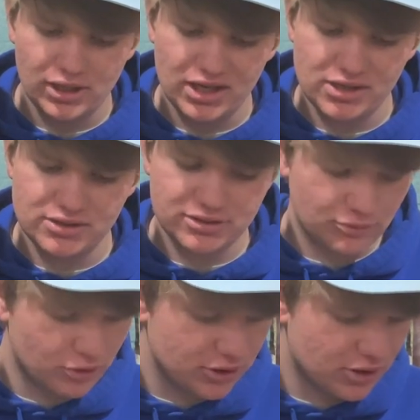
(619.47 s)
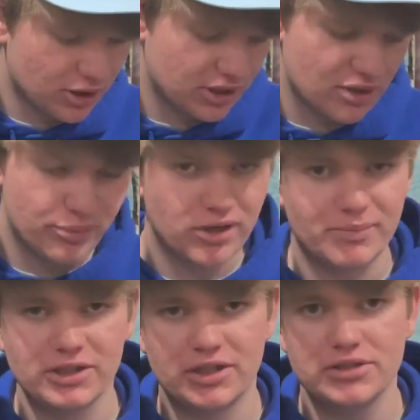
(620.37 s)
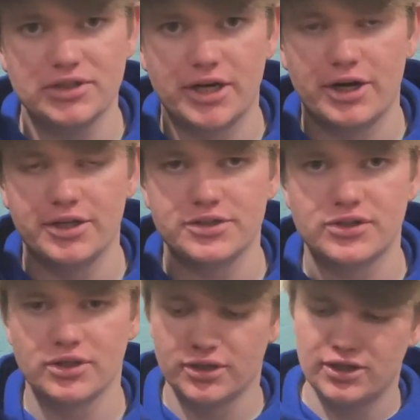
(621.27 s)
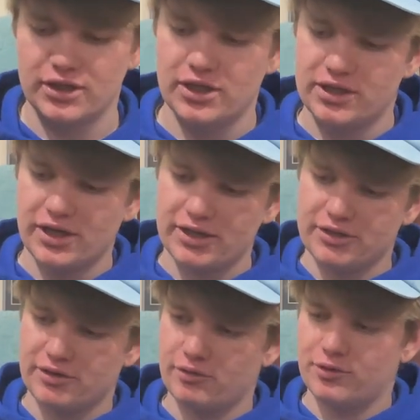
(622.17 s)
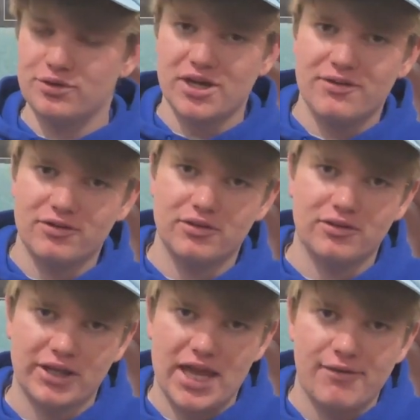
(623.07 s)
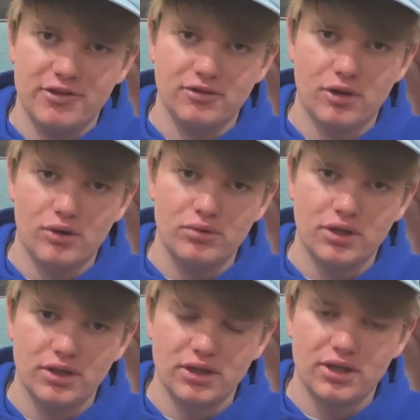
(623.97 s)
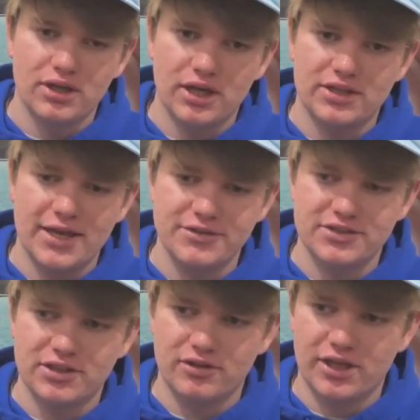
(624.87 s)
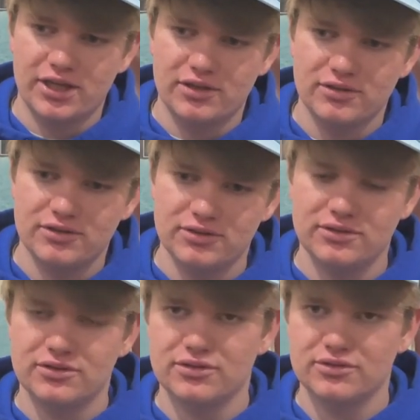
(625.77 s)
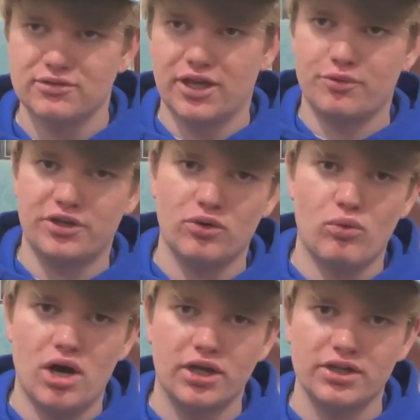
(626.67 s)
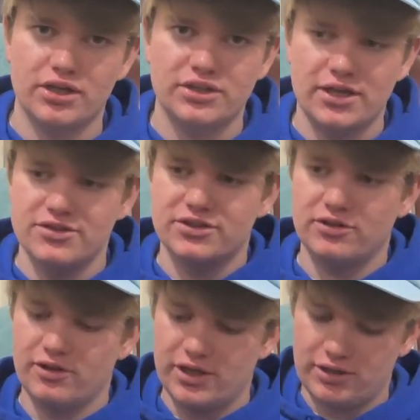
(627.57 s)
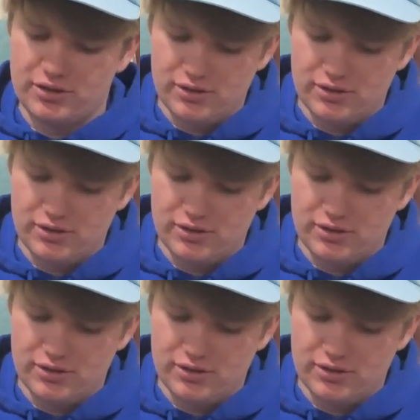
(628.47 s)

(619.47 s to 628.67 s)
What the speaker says: And one con I put on my list there is it kind of, when you have a heavy load, it tends to like when you're walking, it tends to like